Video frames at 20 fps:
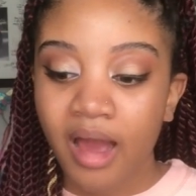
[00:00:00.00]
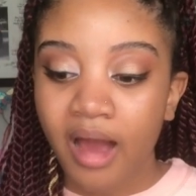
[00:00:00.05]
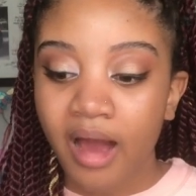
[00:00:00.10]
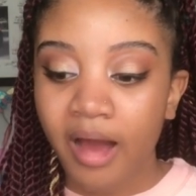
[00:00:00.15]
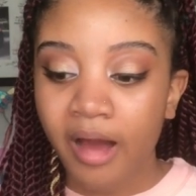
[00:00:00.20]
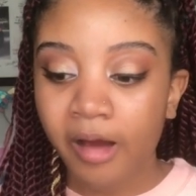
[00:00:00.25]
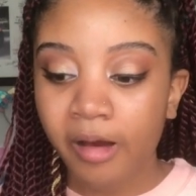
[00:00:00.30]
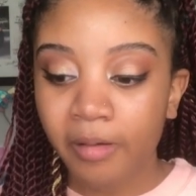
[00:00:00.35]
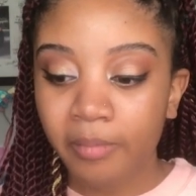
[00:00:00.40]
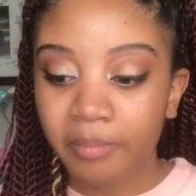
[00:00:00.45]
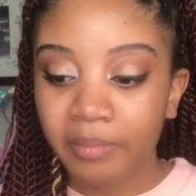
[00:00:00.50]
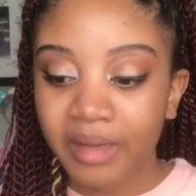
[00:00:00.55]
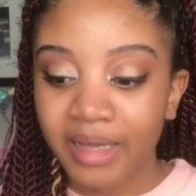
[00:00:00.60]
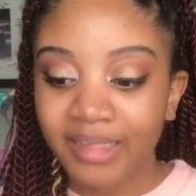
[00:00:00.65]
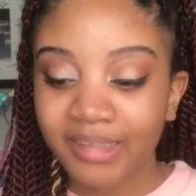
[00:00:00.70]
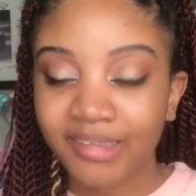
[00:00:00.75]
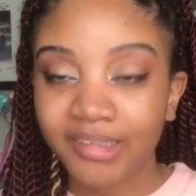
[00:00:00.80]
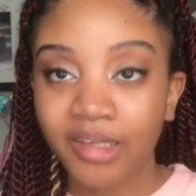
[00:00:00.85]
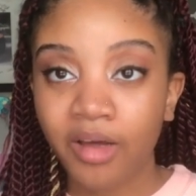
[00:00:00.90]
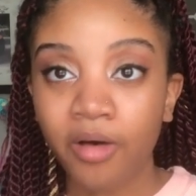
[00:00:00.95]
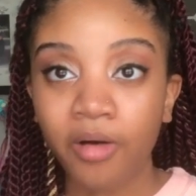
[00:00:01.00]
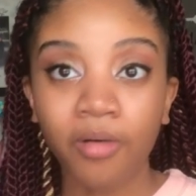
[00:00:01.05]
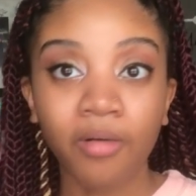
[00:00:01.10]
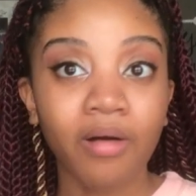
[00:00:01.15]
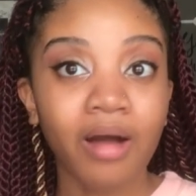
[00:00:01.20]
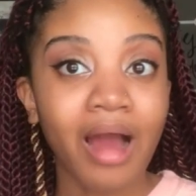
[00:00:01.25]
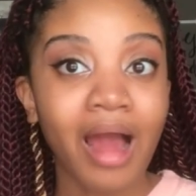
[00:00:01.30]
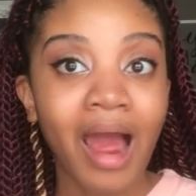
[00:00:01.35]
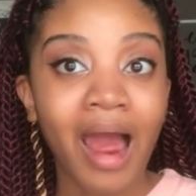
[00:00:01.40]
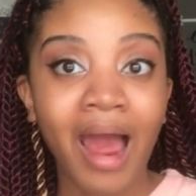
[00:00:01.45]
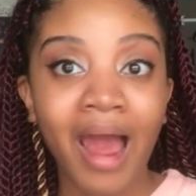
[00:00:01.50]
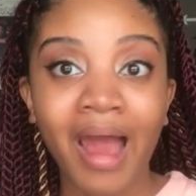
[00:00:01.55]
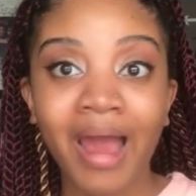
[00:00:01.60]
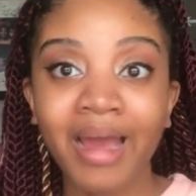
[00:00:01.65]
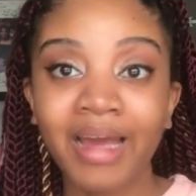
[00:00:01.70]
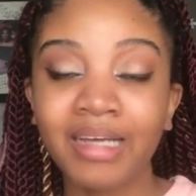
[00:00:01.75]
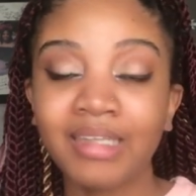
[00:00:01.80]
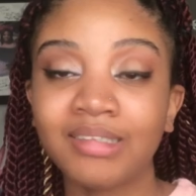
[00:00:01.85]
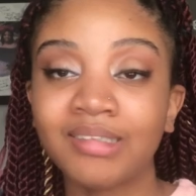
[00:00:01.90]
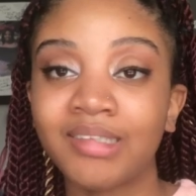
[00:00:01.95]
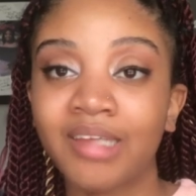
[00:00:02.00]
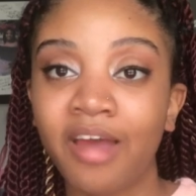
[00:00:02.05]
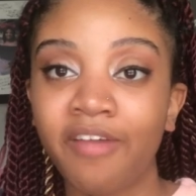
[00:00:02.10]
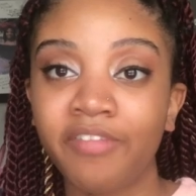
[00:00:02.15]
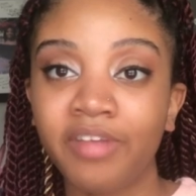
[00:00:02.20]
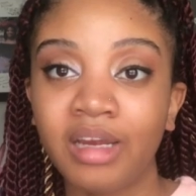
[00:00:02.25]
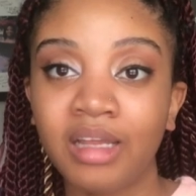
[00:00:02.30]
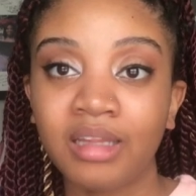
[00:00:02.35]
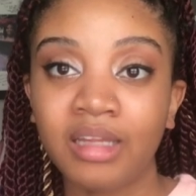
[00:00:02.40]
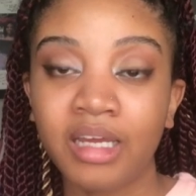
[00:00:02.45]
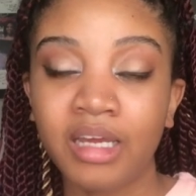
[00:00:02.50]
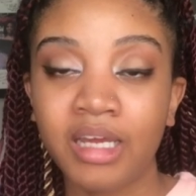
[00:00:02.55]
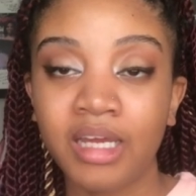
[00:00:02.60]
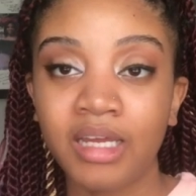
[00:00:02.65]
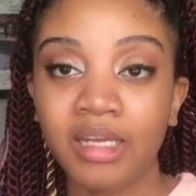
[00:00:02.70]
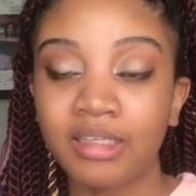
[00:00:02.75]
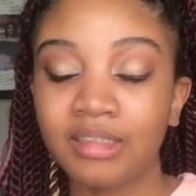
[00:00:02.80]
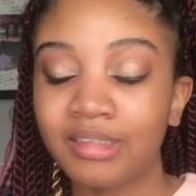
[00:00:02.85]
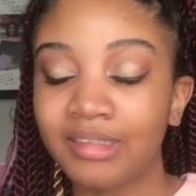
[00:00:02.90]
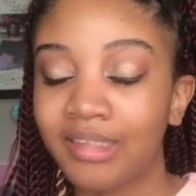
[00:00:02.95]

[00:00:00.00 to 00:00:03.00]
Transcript: Um, and so I definitely,